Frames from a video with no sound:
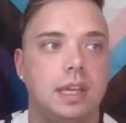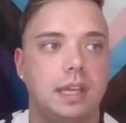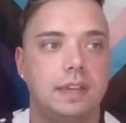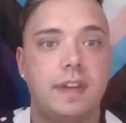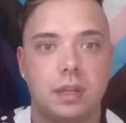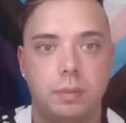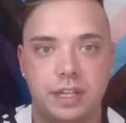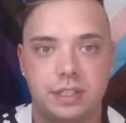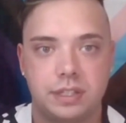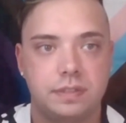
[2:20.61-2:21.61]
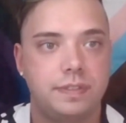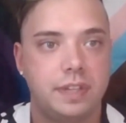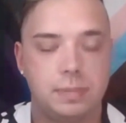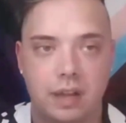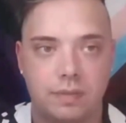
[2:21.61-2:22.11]
evaluation
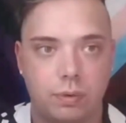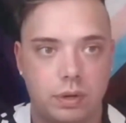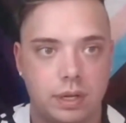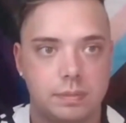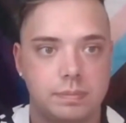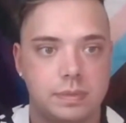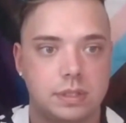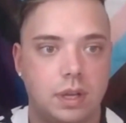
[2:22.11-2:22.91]
feedback forms,